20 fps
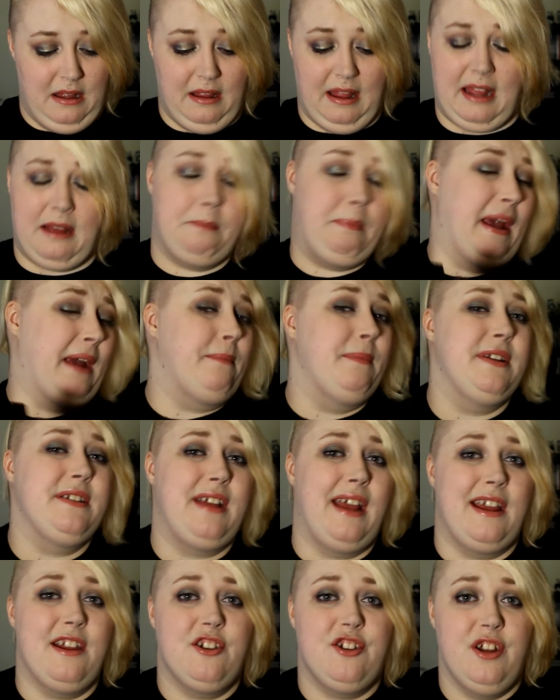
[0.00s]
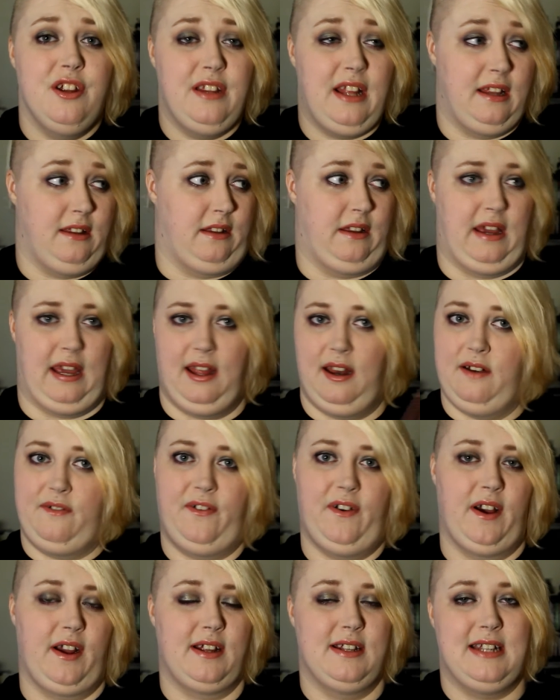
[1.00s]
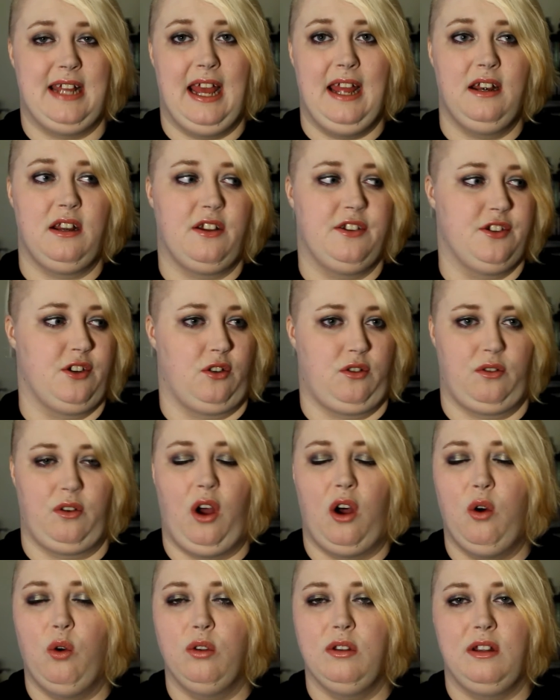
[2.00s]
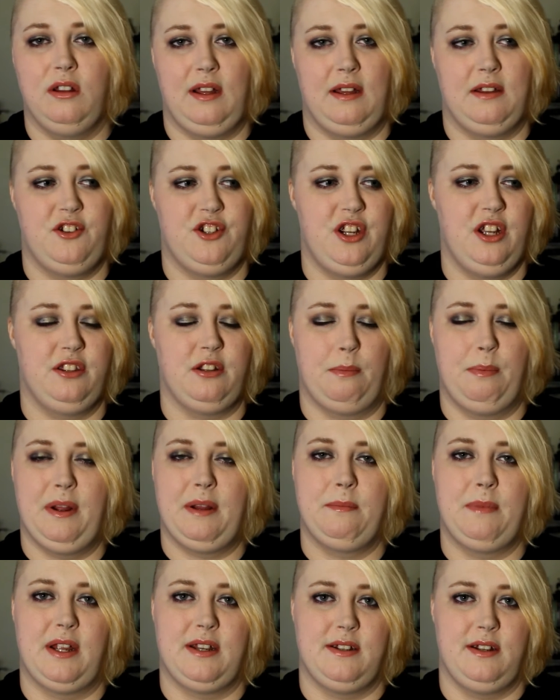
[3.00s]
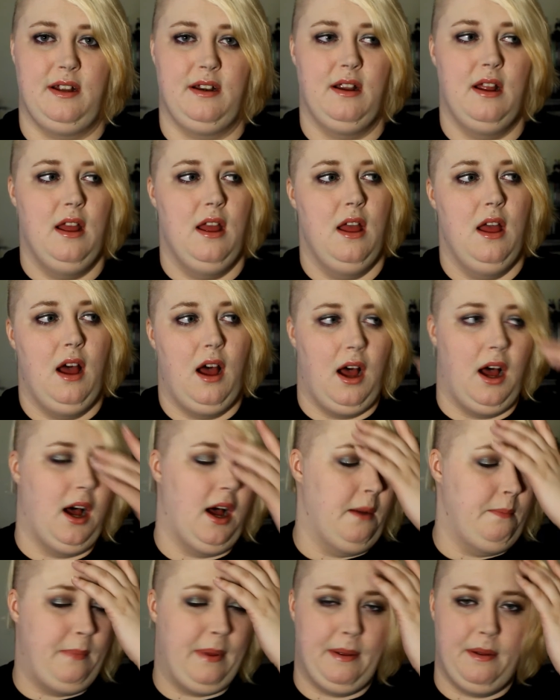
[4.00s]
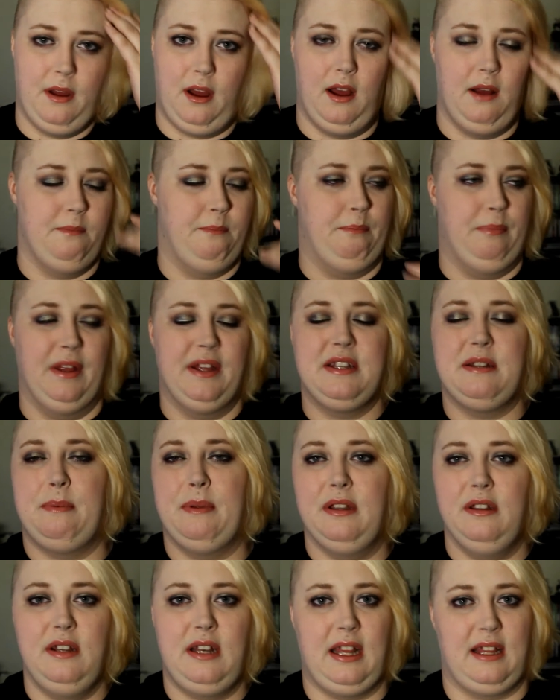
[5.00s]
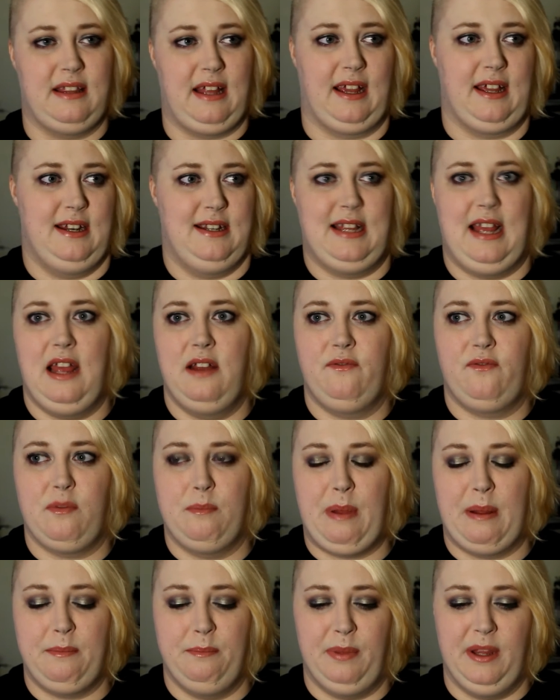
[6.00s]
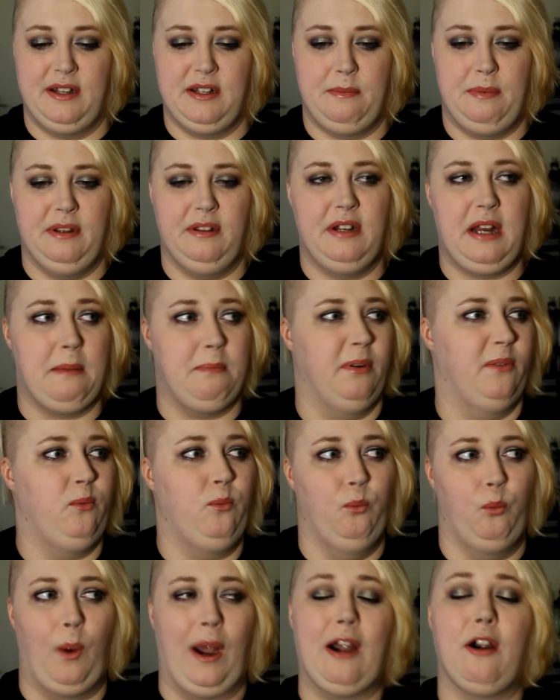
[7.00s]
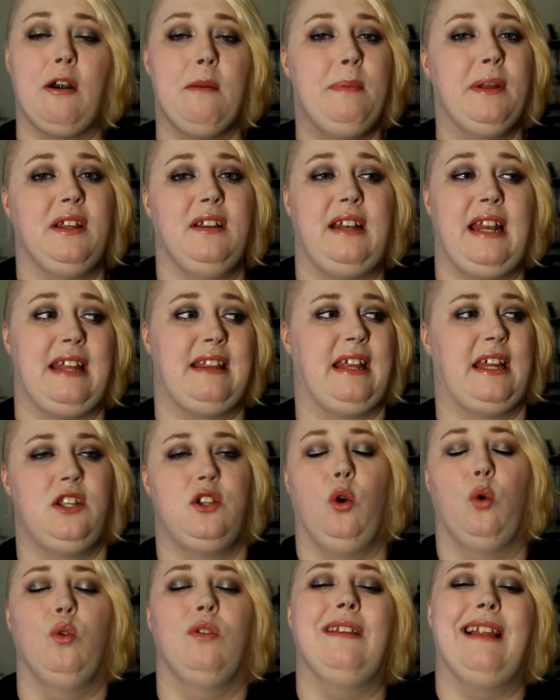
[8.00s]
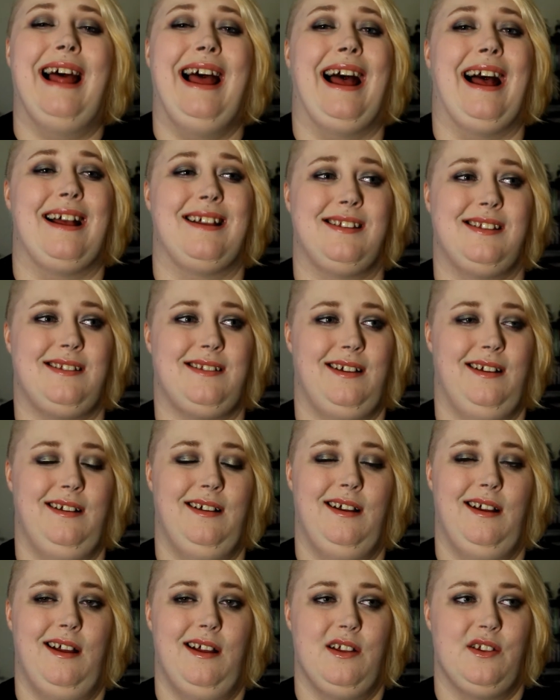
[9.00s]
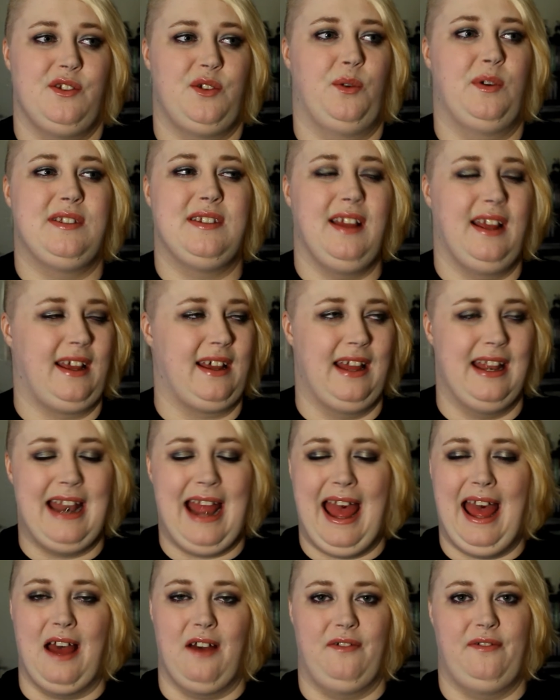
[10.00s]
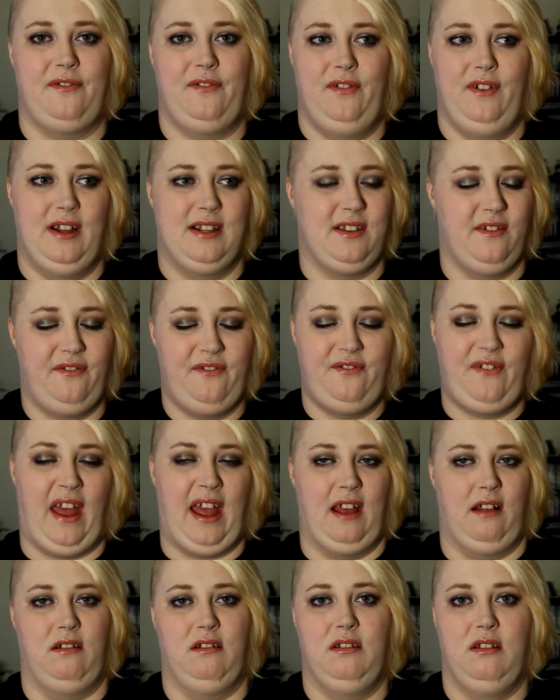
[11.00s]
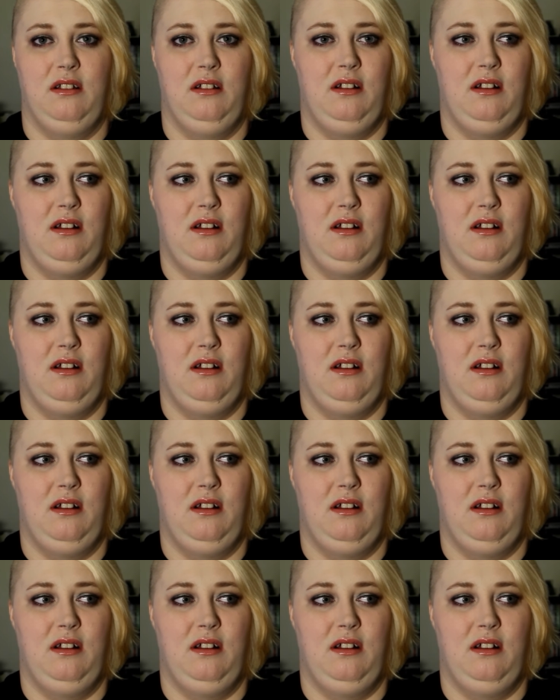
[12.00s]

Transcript: like pigmentation, they get a fucking 10 because they're, holy shit, they're pigmented. Blendability, they get a 10 for blendability, but wearability, they don't last. So it's like an F. It's a fail.